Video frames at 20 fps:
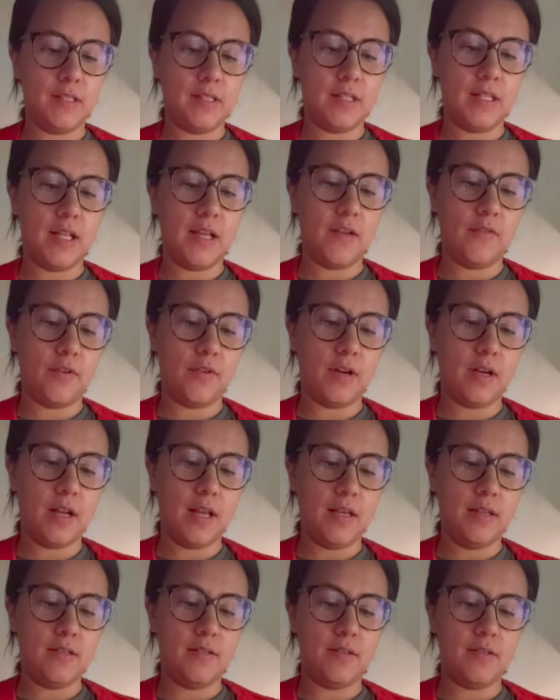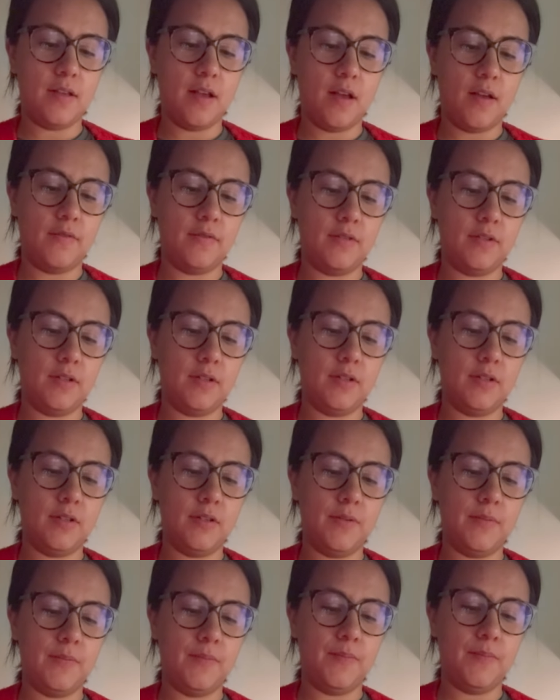I'm gonna give her a nice soft
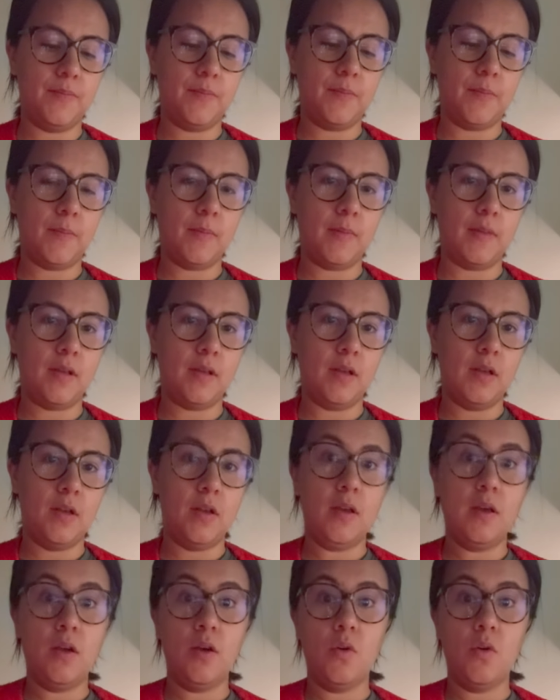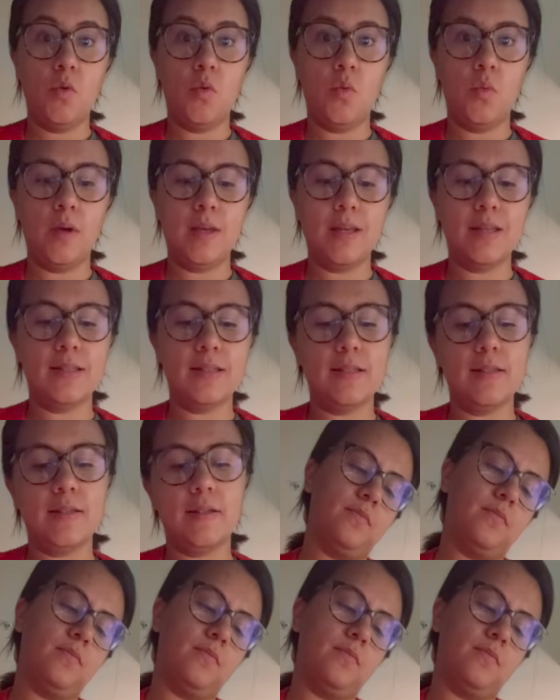little whisk.